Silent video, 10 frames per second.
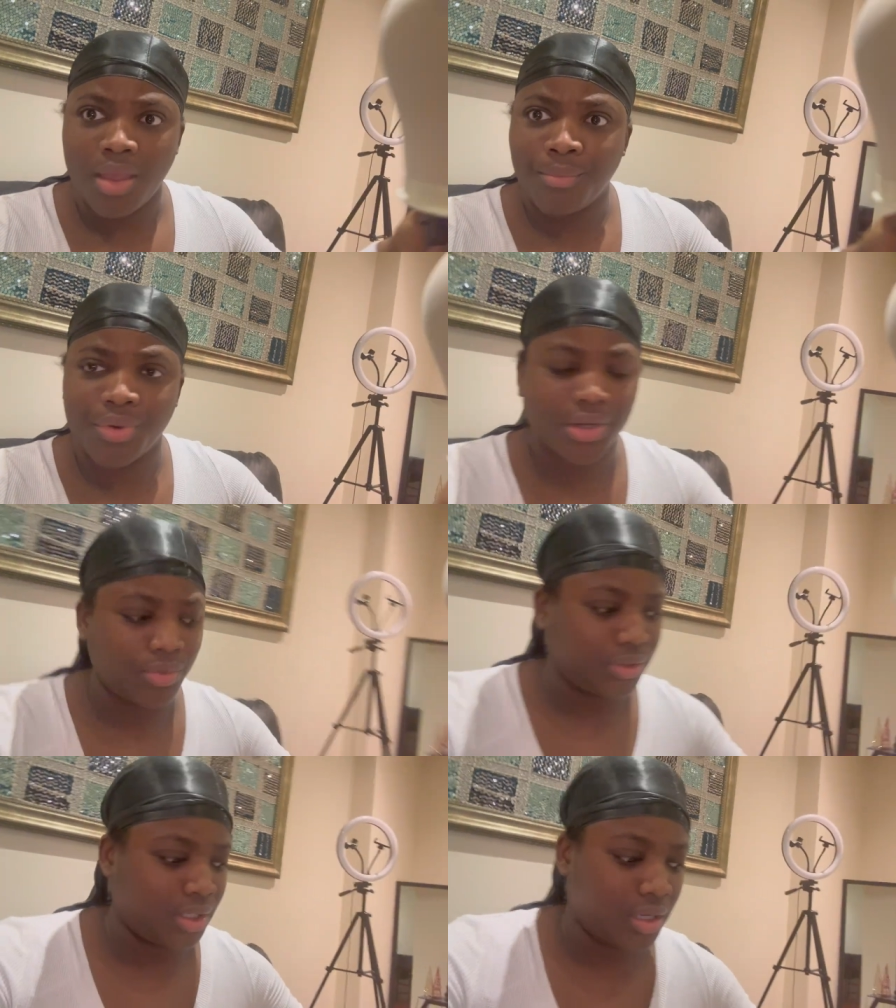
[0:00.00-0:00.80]
print
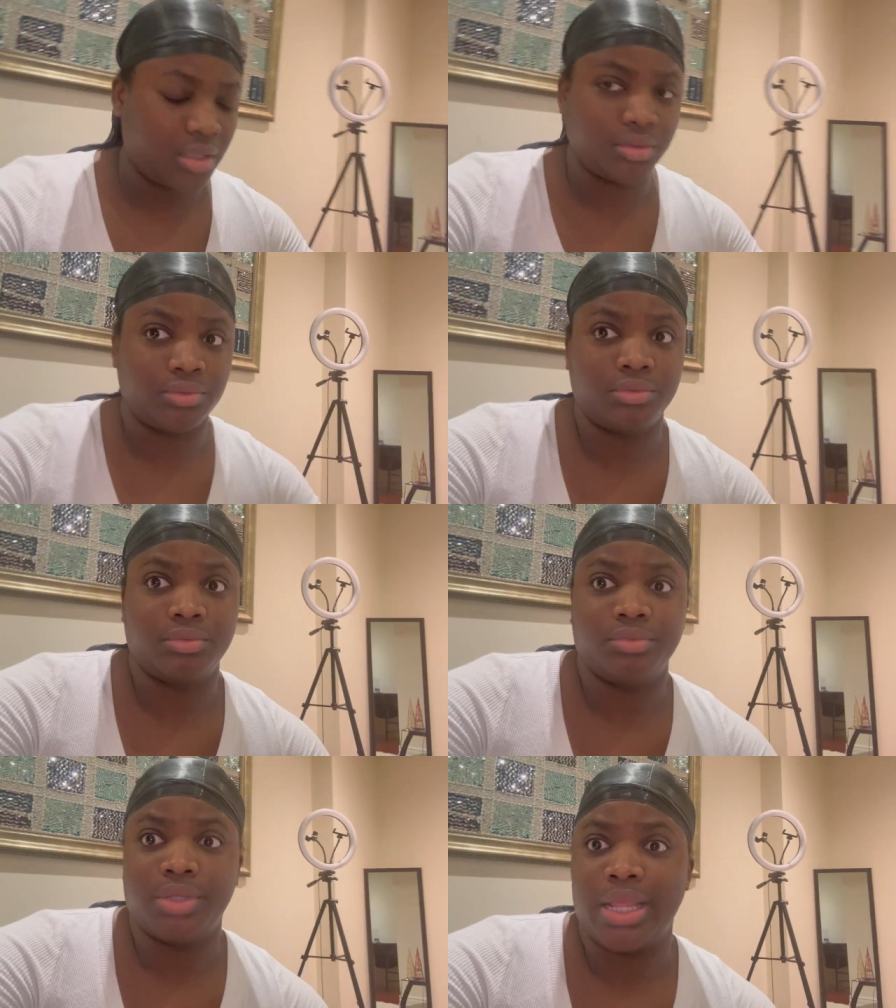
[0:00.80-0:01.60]
out the
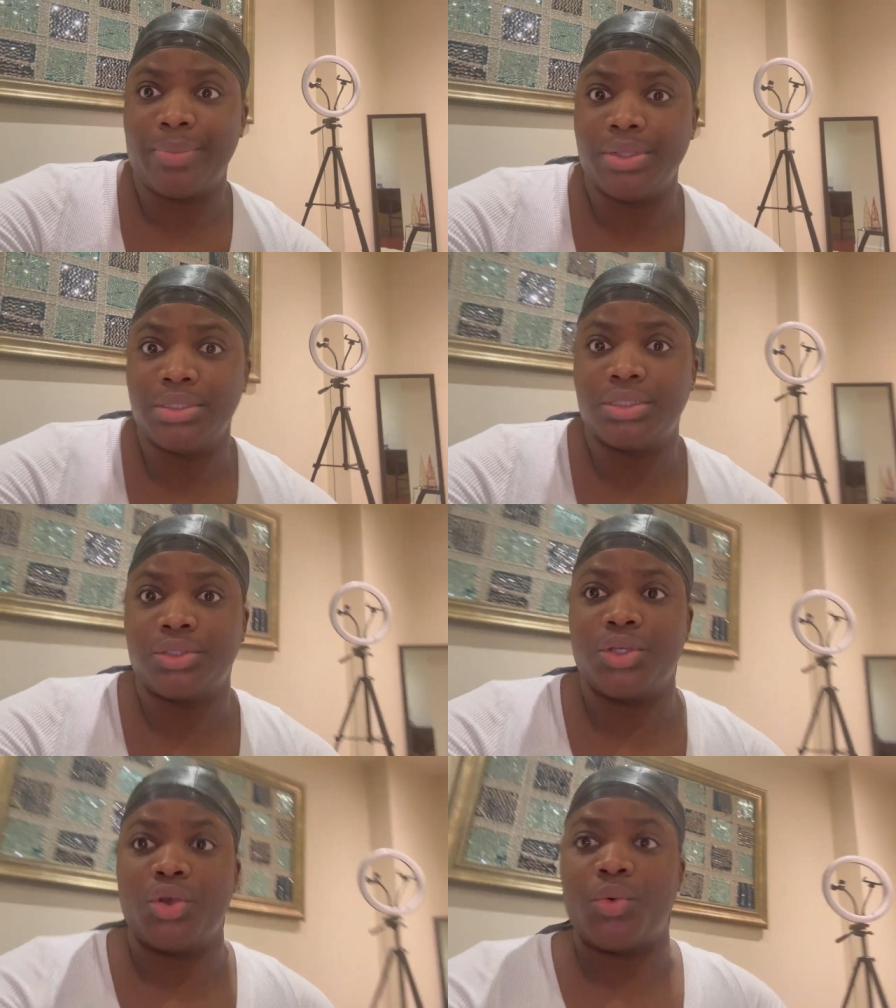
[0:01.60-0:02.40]
labels to
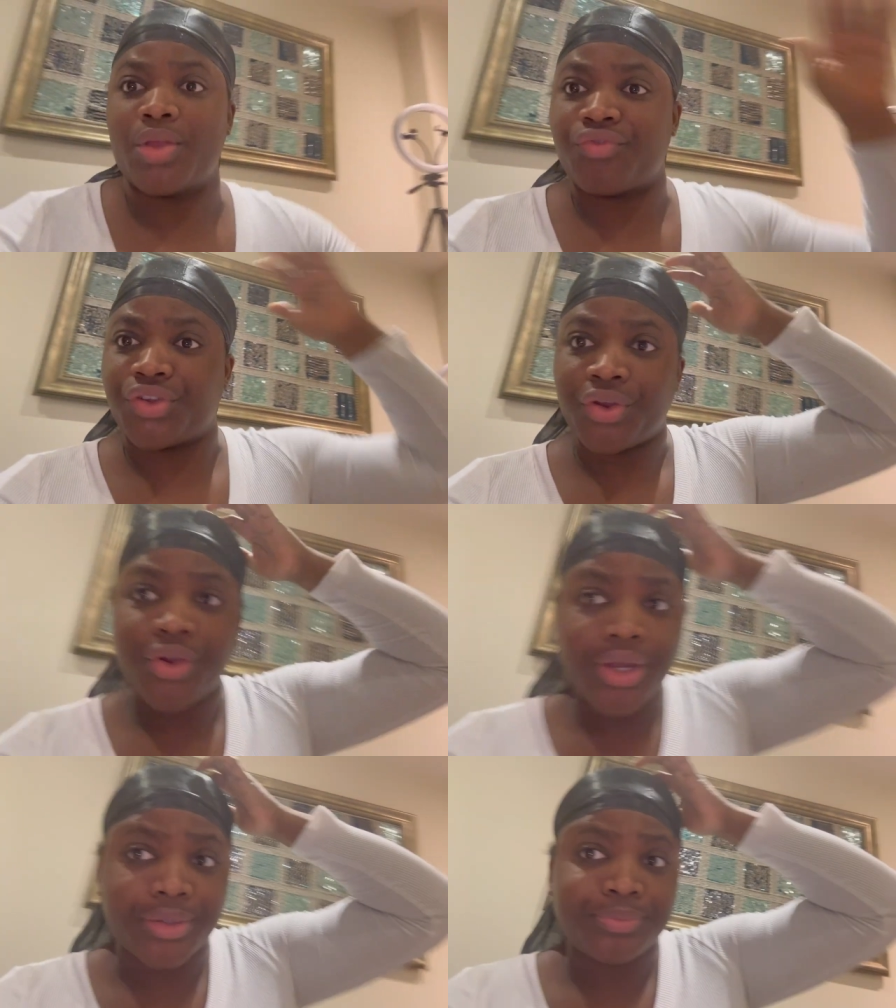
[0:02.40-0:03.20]
go and
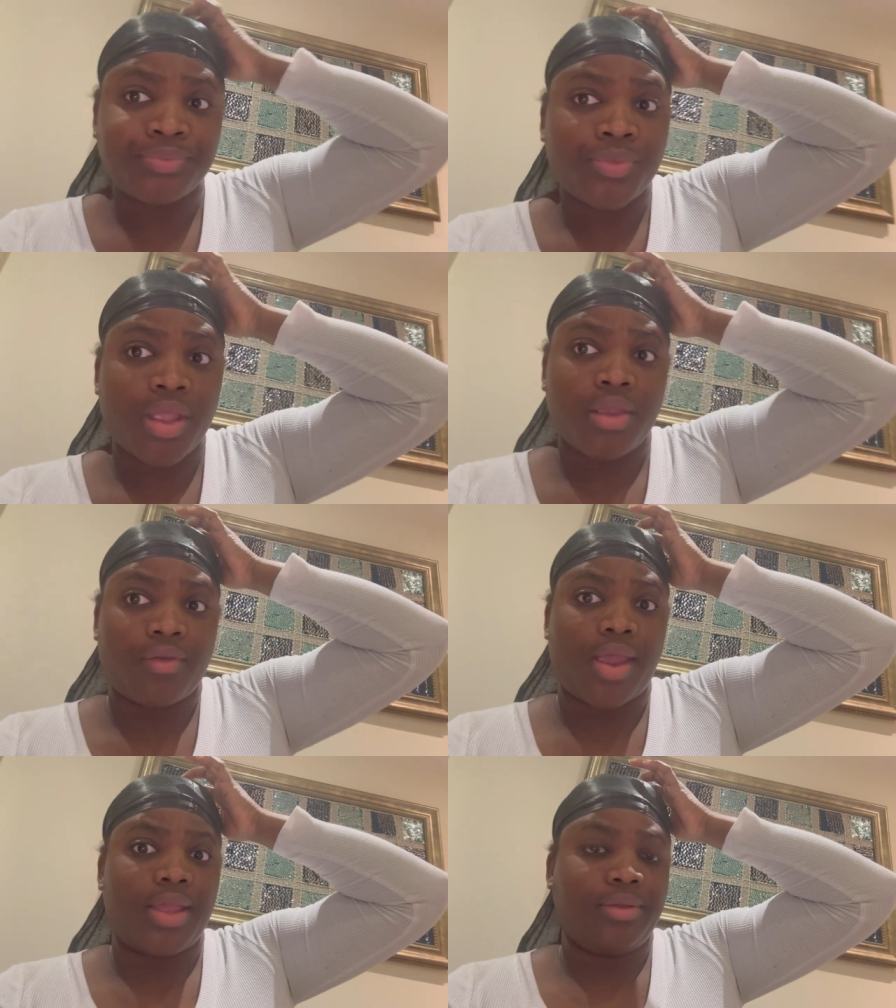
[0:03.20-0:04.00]
return it
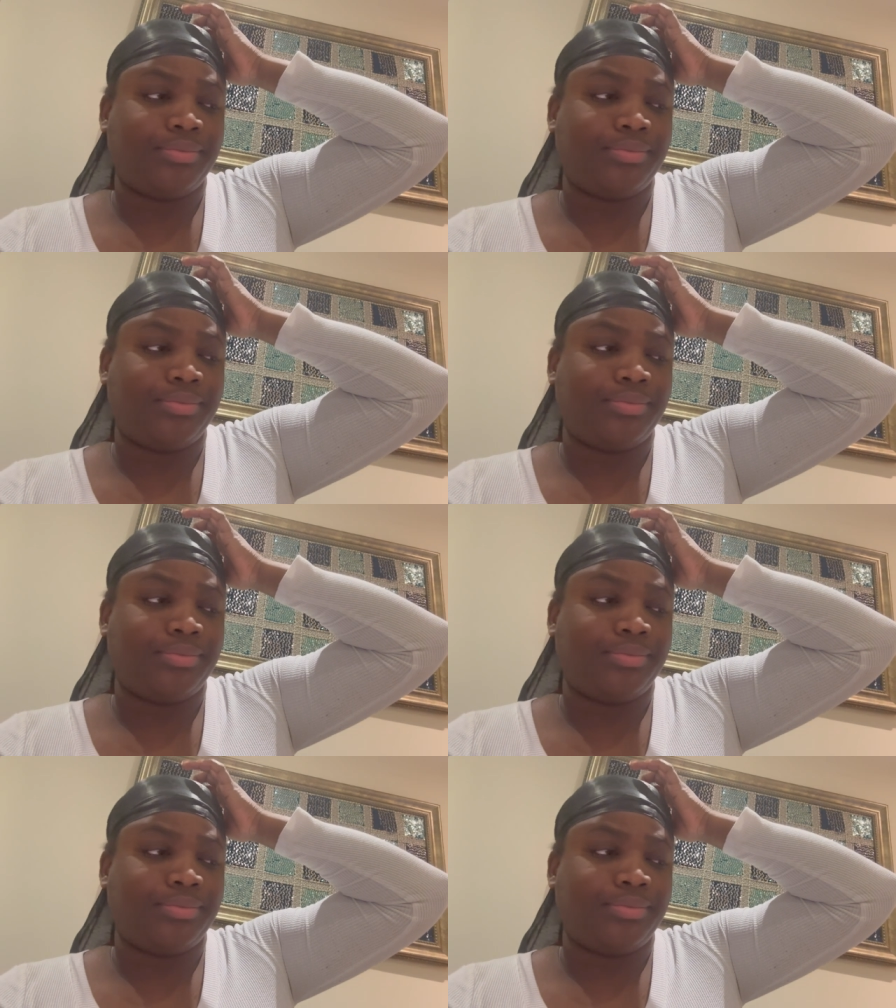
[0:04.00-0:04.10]
right?